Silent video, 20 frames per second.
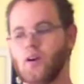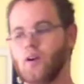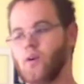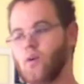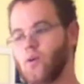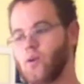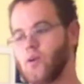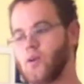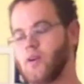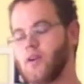
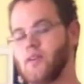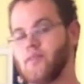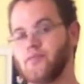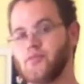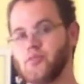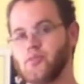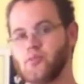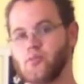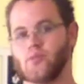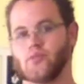or if
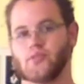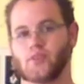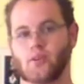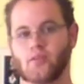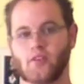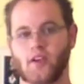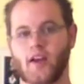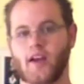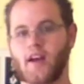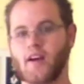you
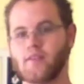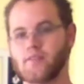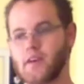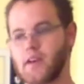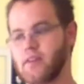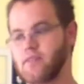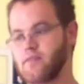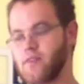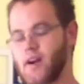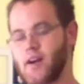don't have
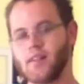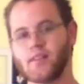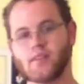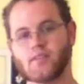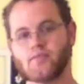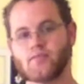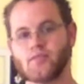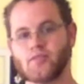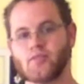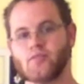a
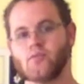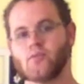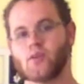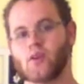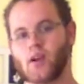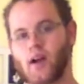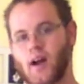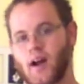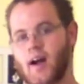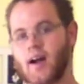violent view or
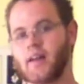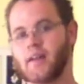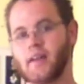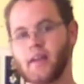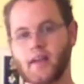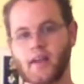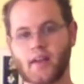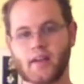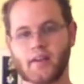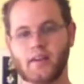a hot
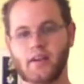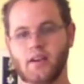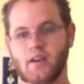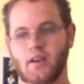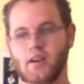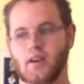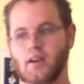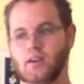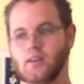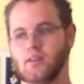head,
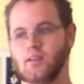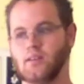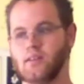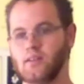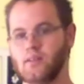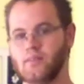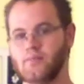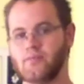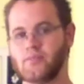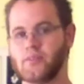
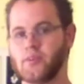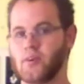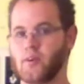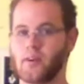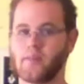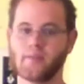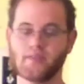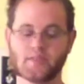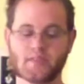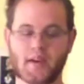if you don't
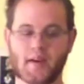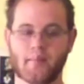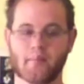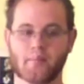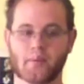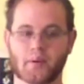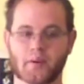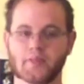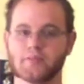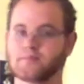have a
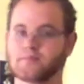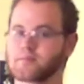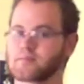temper,